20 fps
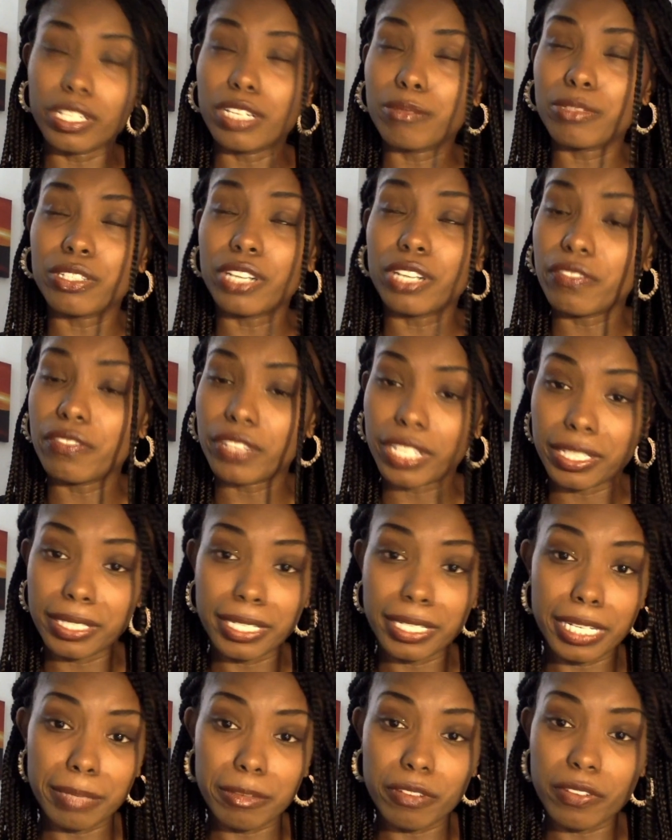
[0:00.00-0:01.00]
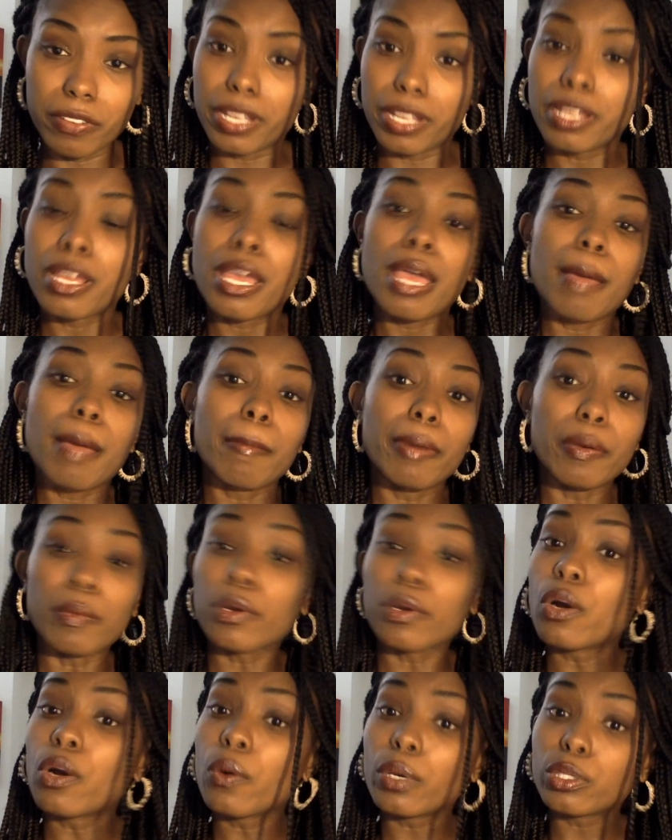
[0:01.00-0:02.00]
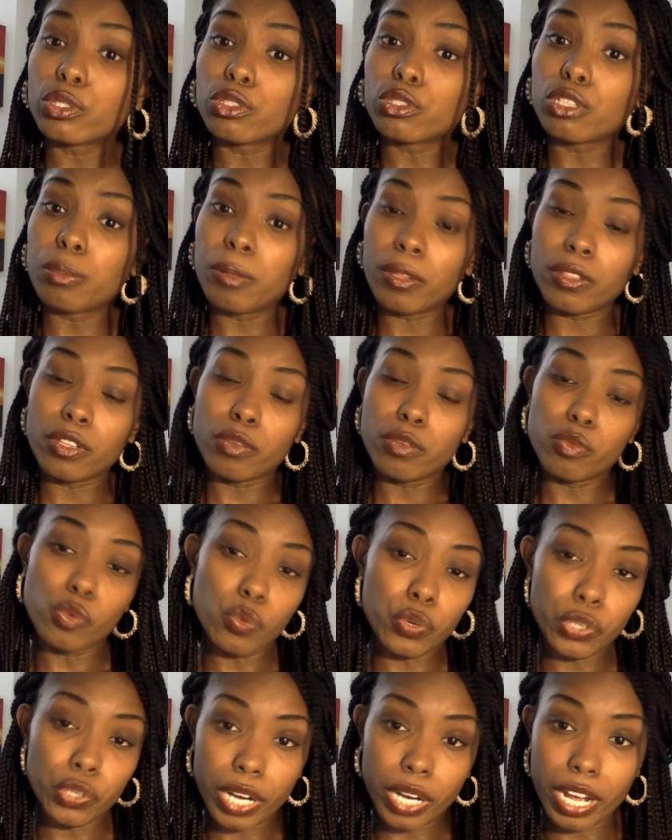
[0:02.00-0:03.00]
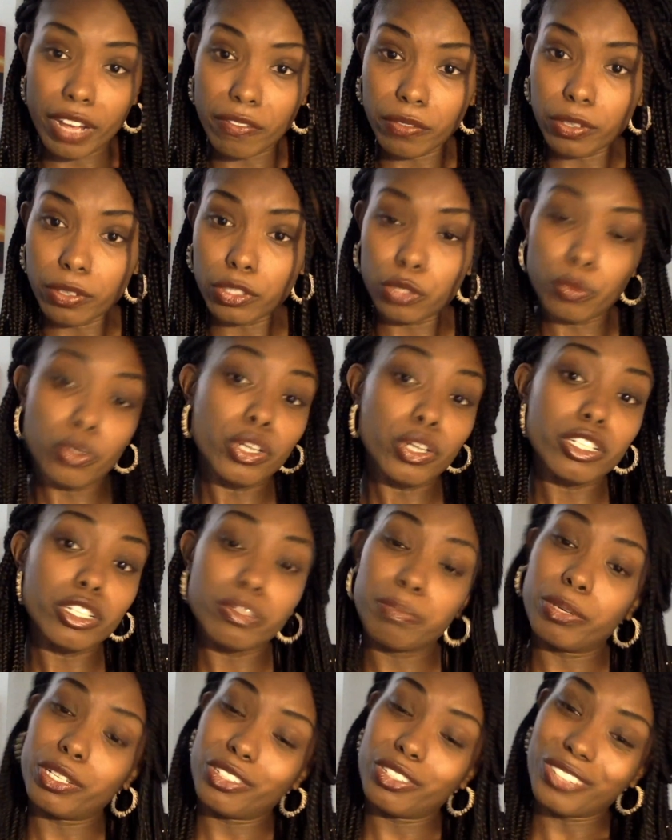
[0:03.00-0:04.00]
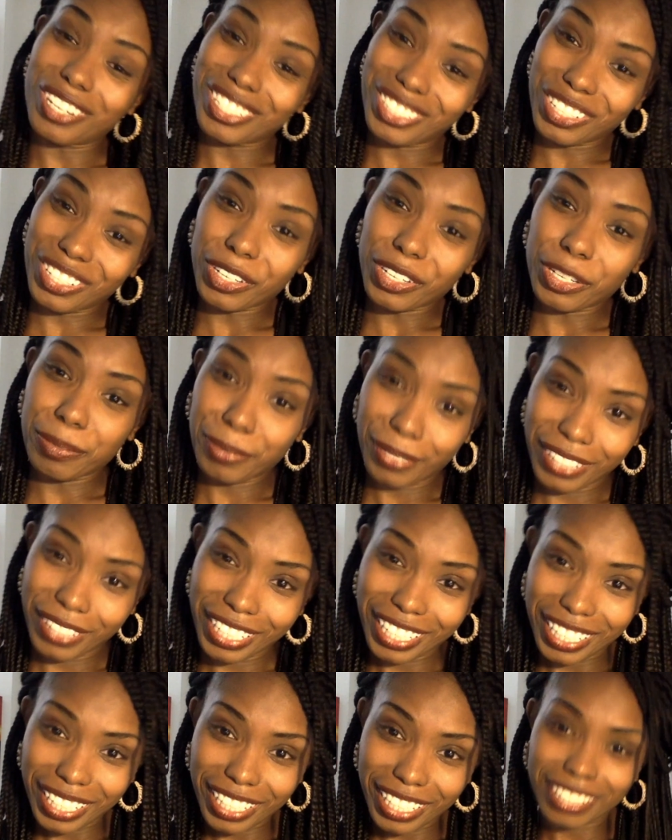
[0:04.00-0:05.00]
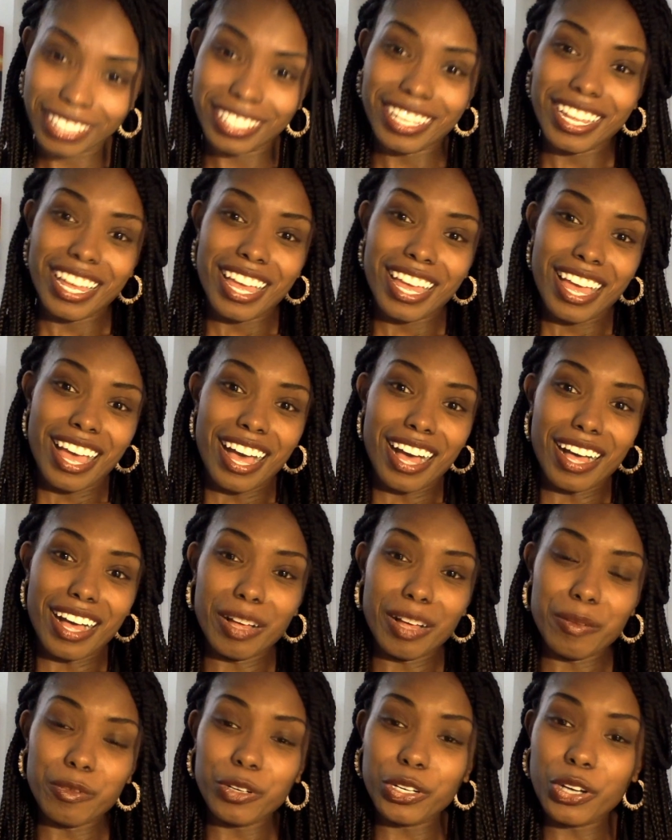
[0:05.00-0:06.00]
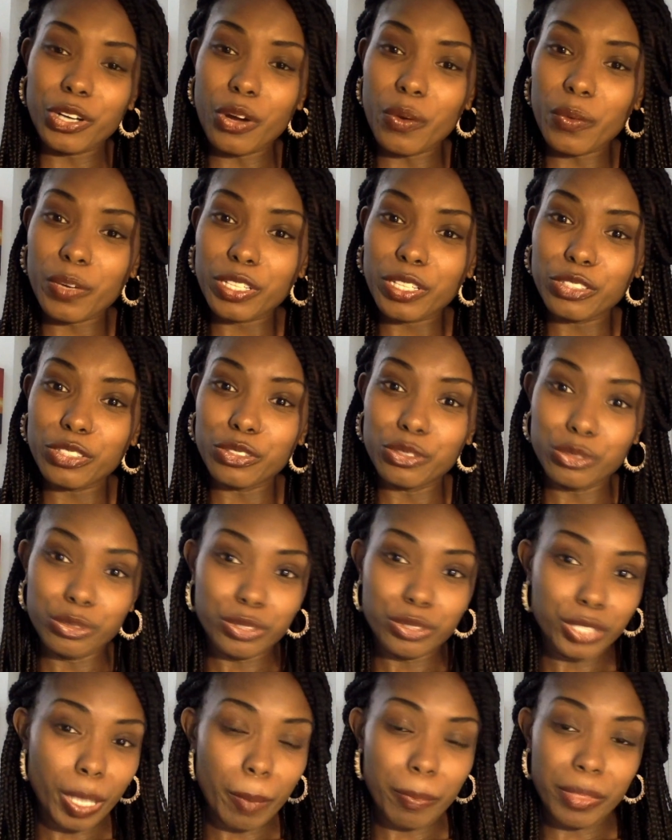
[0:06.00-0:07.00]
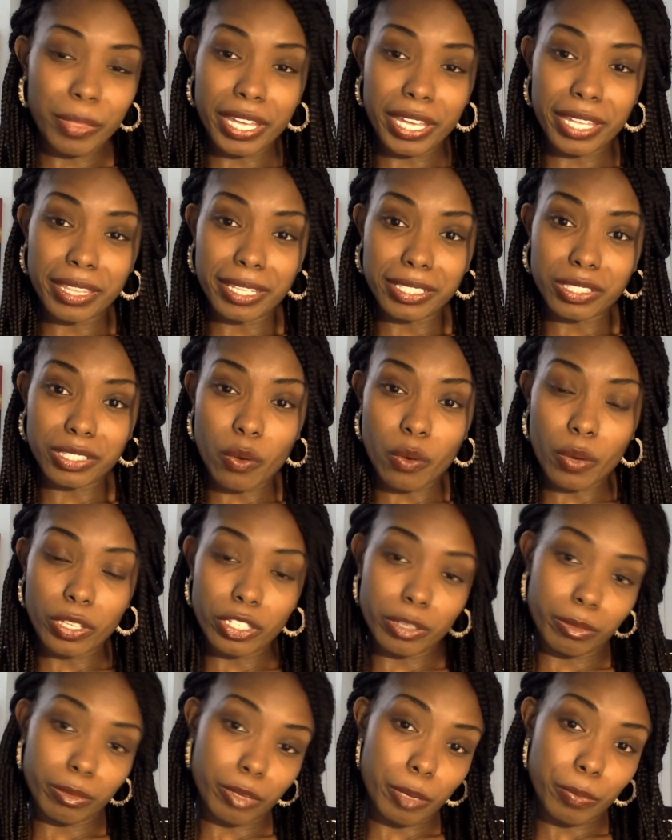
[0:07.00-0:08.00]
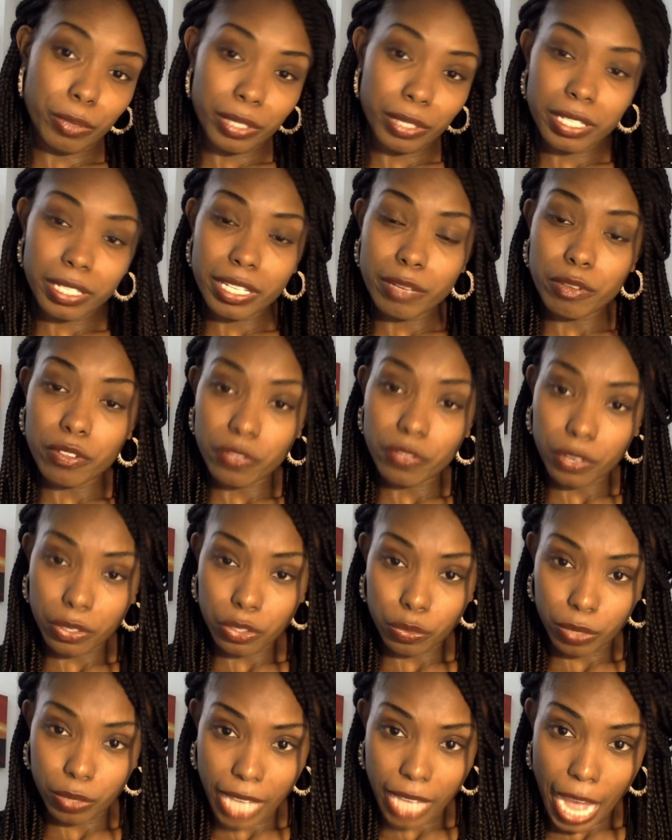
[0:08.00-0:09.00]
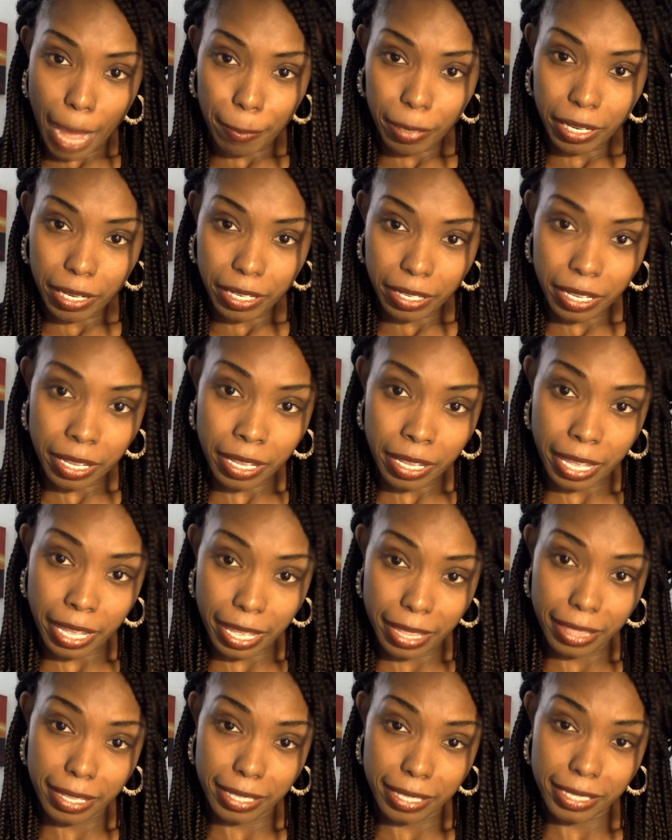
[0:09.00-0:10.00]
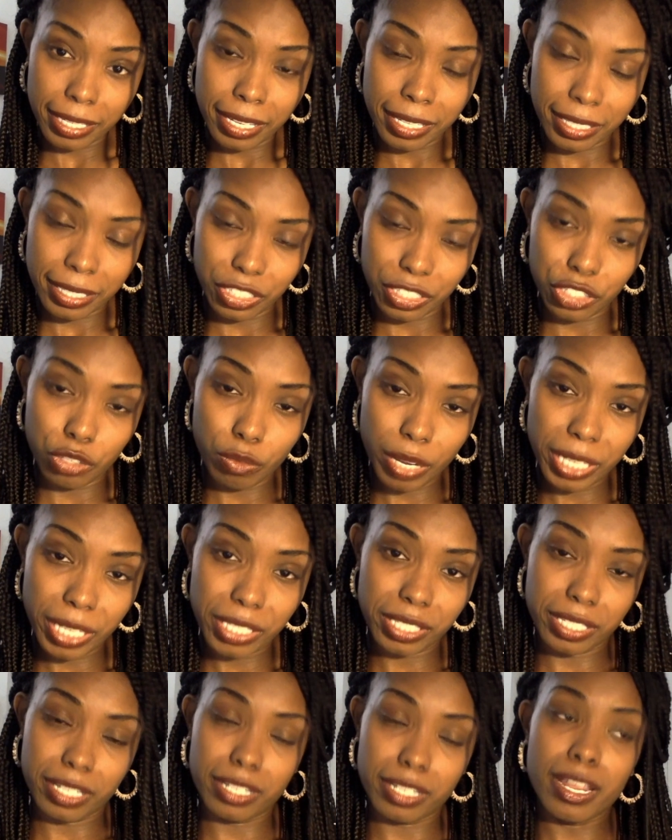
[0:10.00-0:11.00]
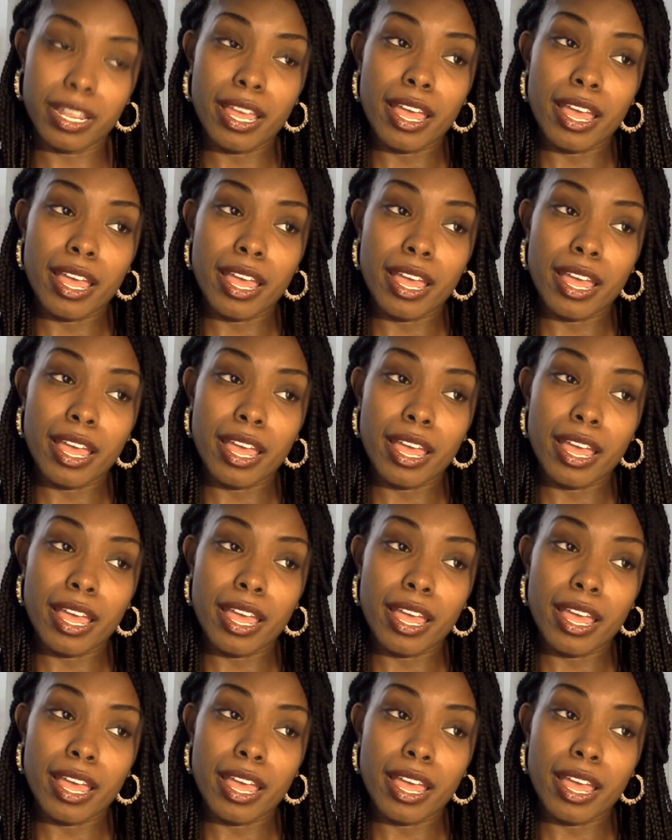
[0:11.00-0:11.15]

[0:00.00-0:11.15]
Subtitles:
I'm sorry, I forget the name of it. But we're going to completely ruin your efforts. We're going to put drugs in your community again. We're going to do something that's going to completely reverse what happened in this situation.